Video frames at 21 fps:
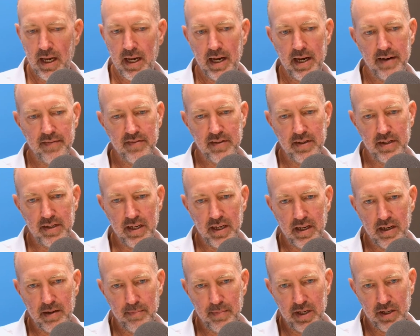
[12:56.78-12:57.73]
have to
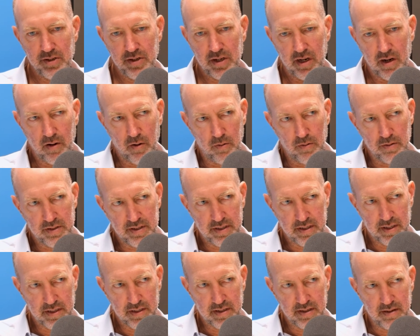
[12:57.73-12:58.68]
decommission an old
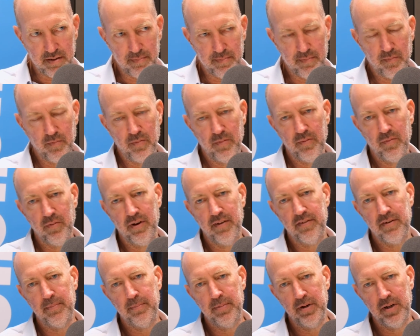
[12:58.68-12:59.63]
system. We
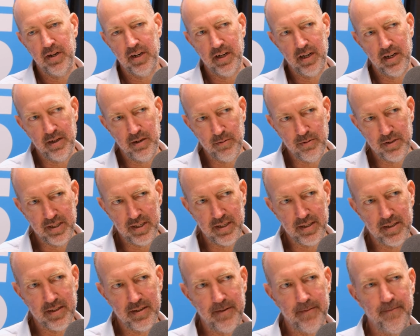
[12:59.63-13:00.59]
have to put in a new
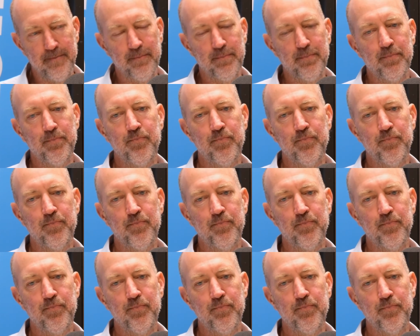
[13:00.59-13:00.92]
system.